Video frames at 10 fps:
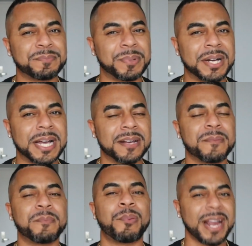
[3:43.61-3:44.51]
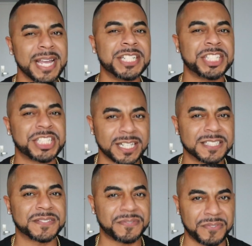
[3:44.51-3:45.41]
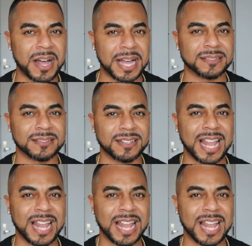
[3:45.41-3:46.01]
but breaking shit is fun.